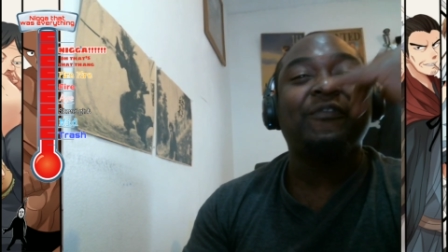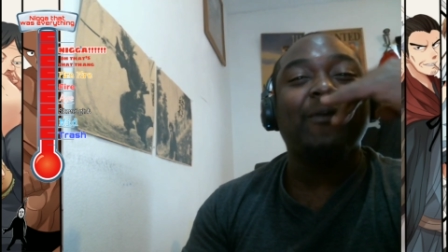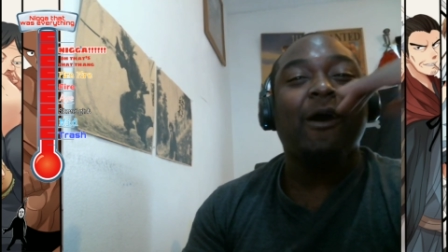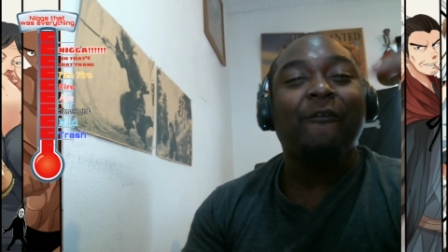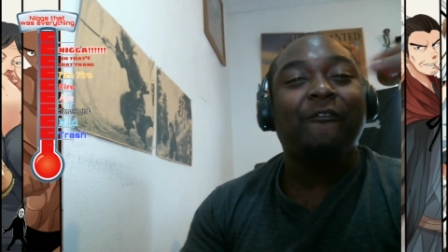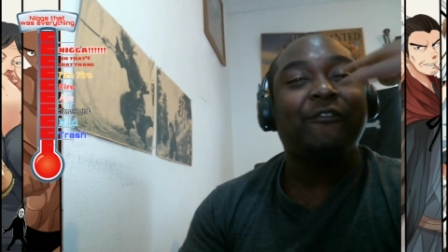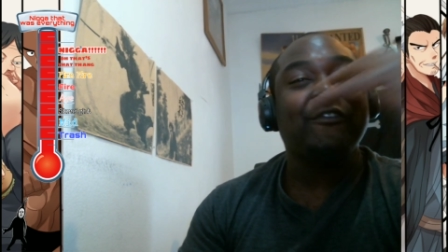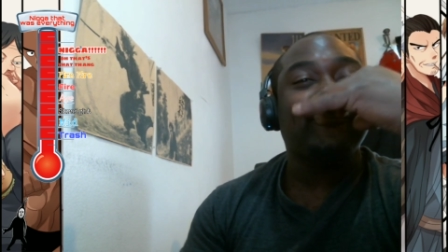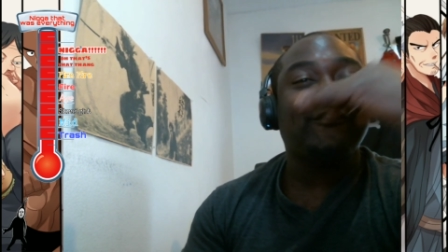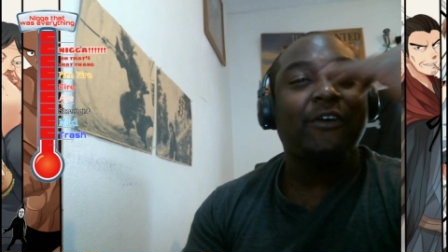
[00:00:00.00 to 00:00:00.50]

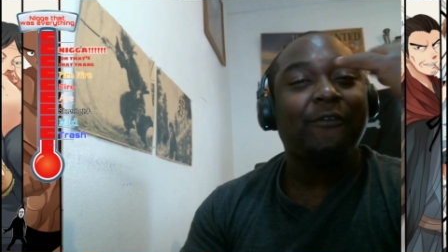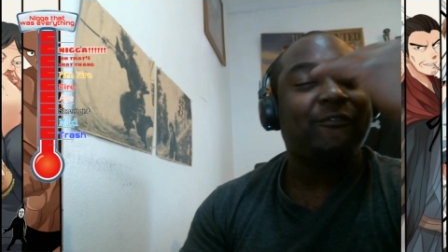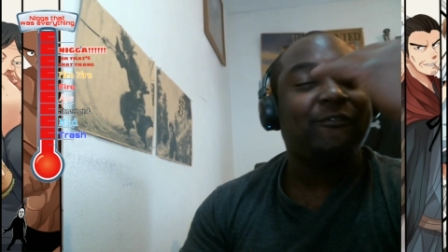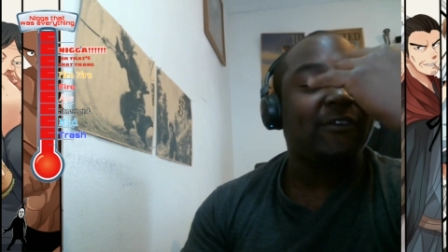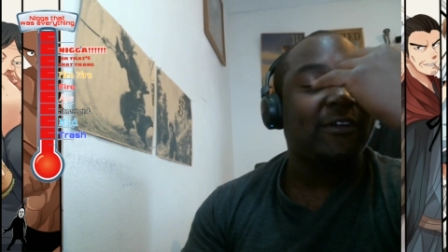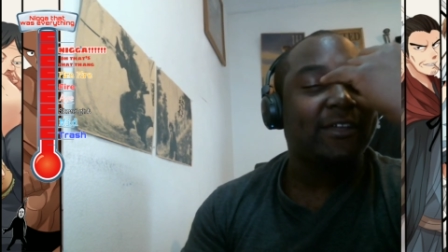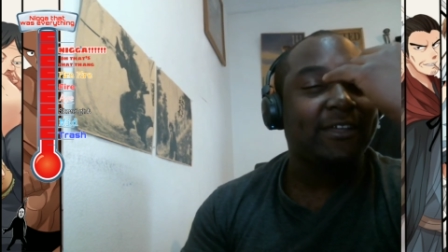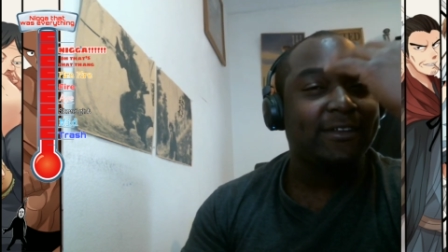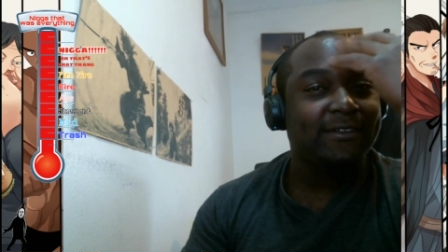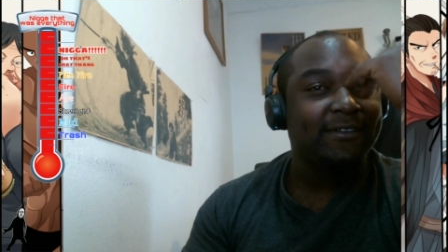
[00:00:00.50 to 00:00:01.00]
off his, off
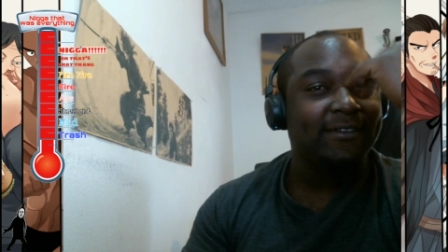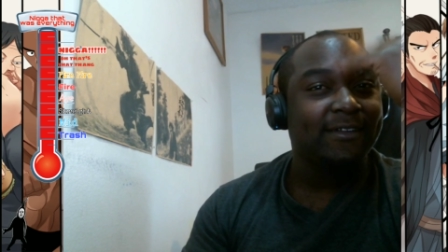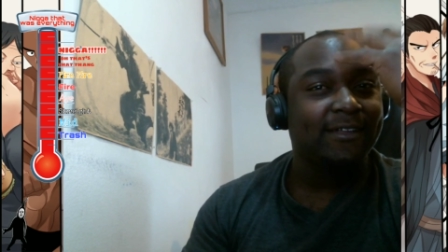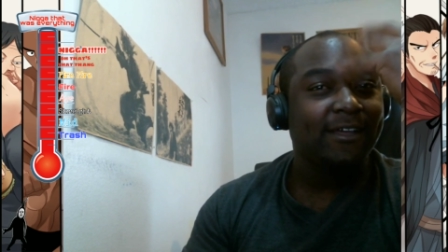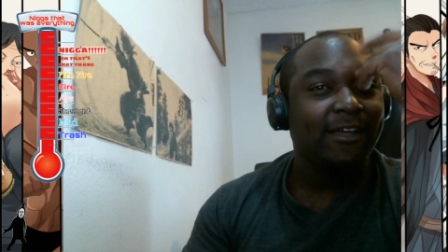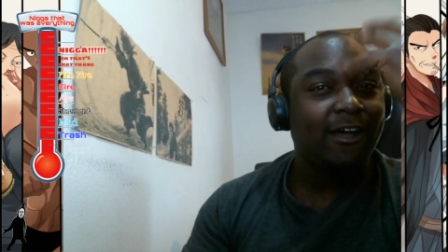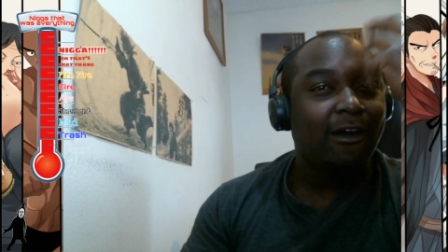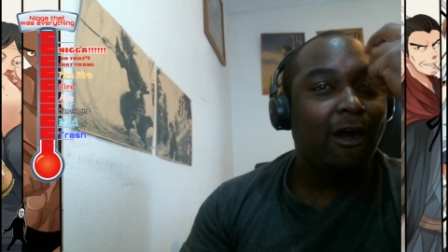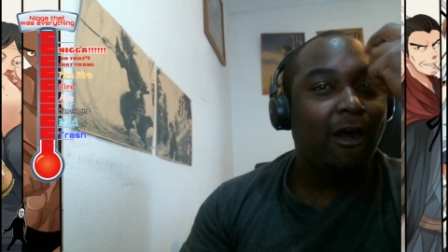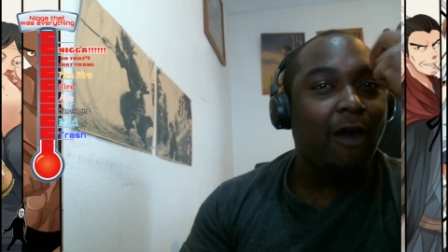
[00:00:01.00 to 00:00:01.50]
fucking,
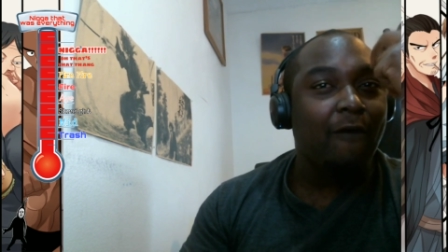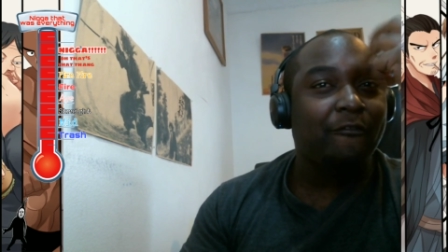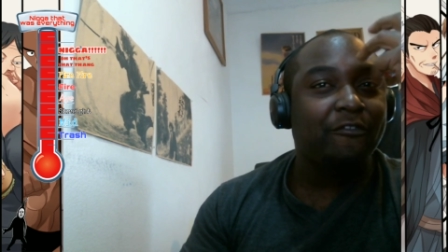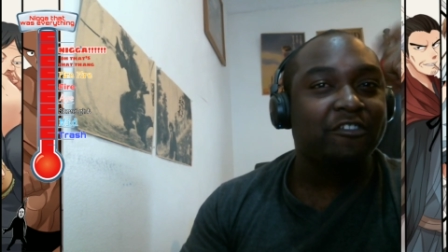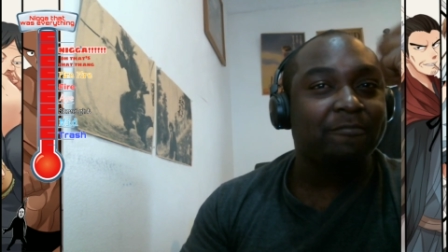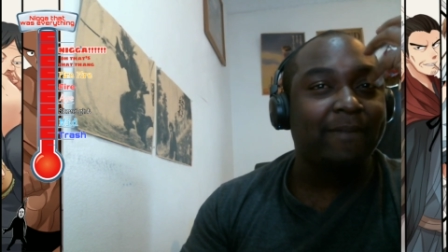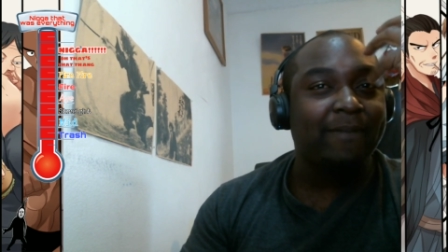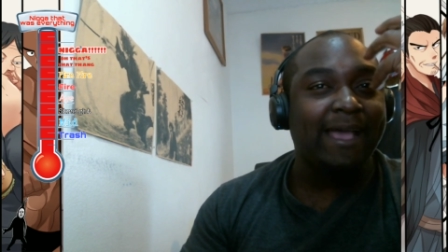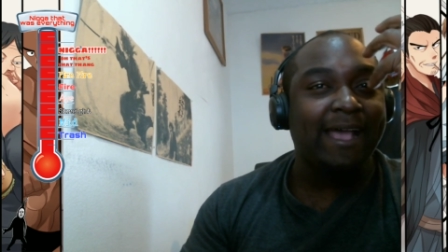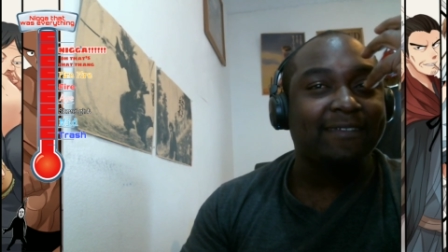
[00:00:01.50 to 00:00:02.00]
off
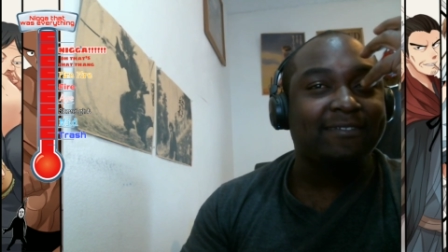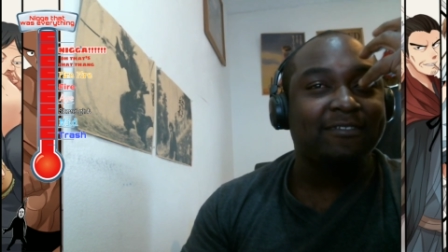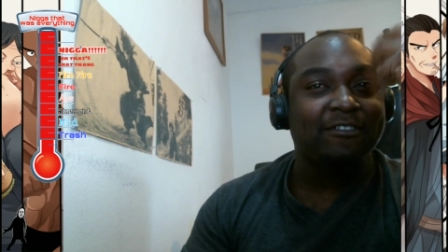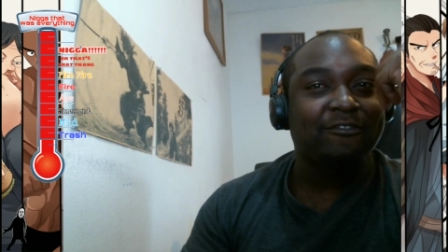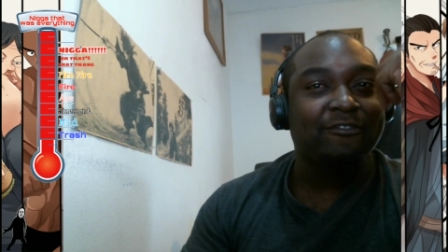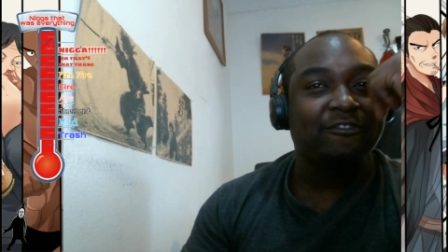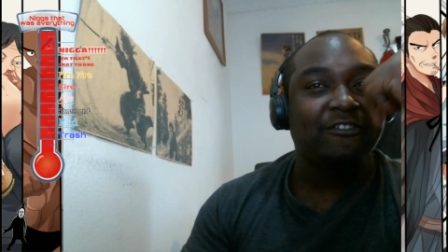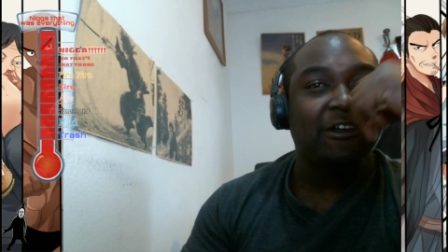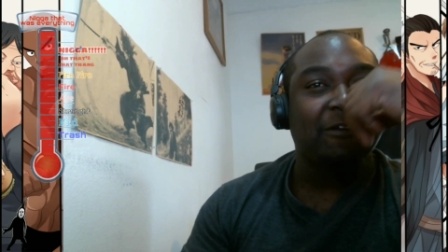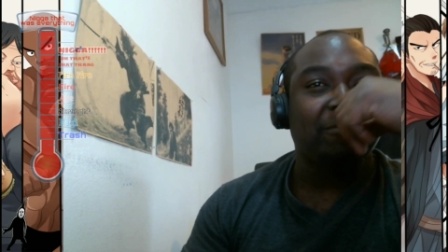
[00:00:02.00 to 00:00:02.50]
his mask in the
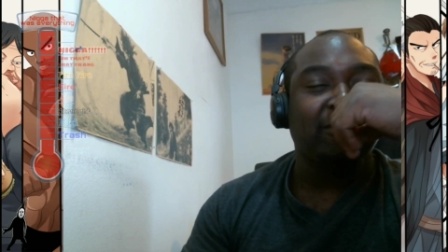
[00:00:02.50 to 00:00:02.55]
front,